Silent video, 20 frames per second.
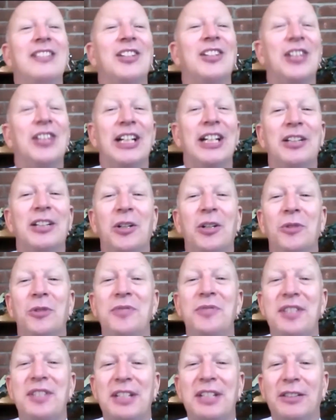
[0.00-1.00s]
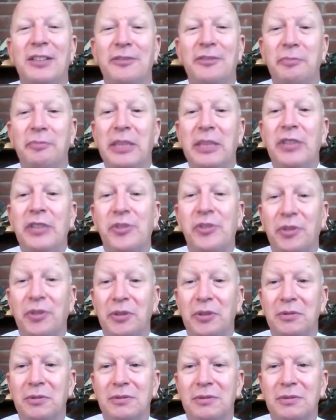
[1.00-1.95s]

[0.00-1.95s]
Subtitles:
thine own self be true.